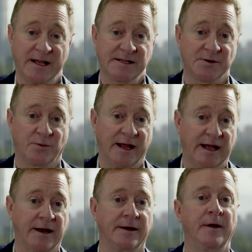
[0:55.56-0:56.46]
means that we
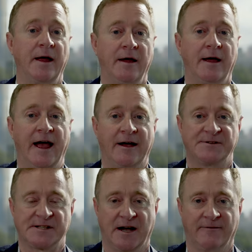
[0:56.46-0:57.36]
can have
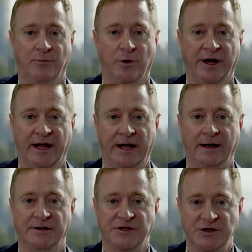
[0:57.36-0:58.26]
staff working
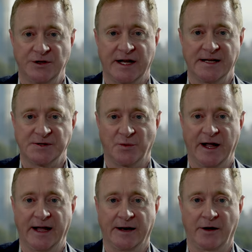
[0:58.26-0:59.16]
two days a
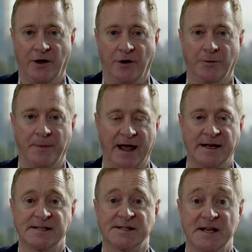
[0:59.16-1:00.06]
week at home, and
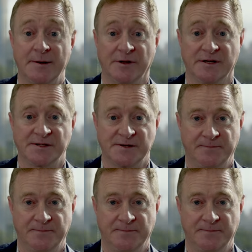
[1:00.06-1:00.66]
it's seamless.